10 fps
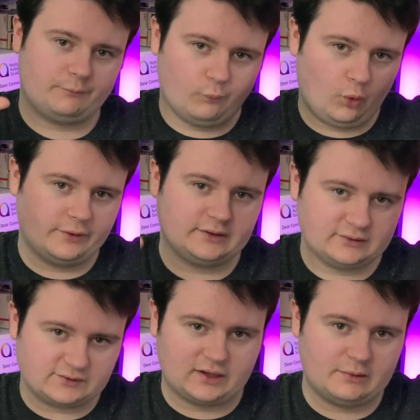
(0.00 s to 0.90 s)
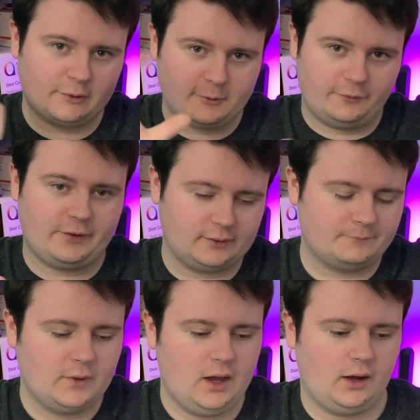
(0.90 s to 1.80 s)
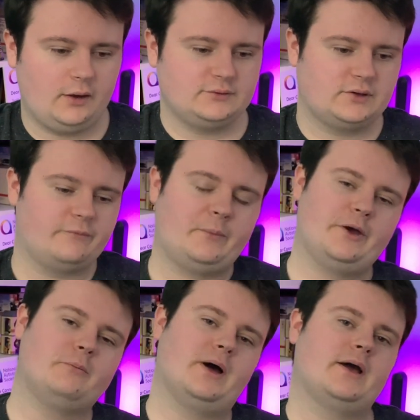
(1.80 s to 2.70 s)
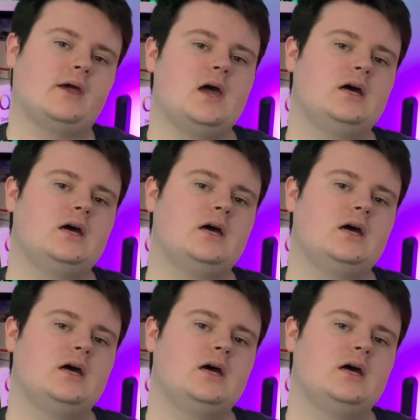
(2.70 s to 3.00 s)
warning disclaimer thing to cover my own back.